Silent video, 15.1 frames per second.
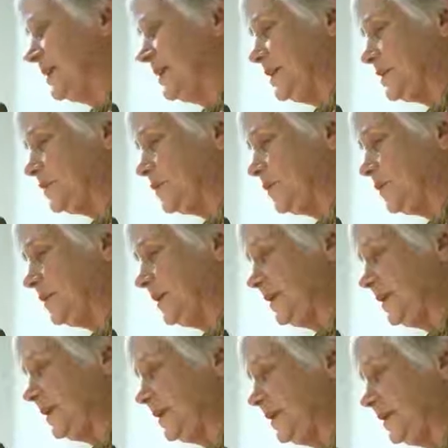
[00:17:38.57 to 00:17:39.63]
So
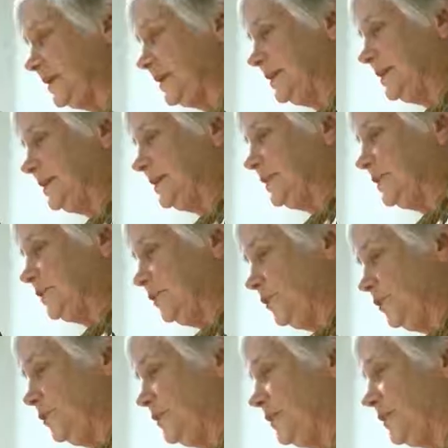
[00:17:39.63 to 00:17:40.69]
he
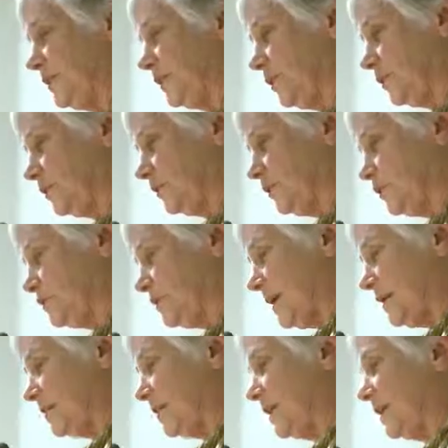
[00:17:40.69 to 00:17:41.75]
knew that the local
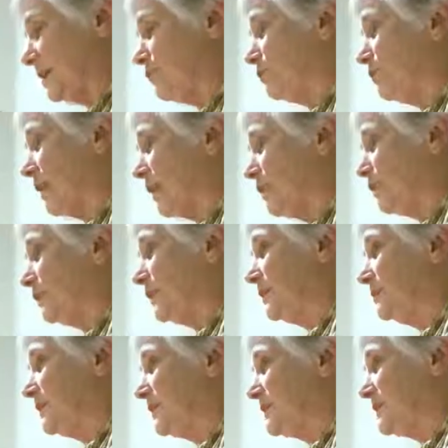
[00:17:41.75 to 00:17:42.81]
newspaper had regularly
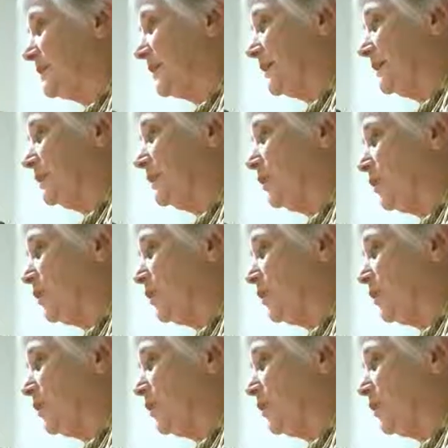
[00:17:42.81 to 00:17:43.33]
been saying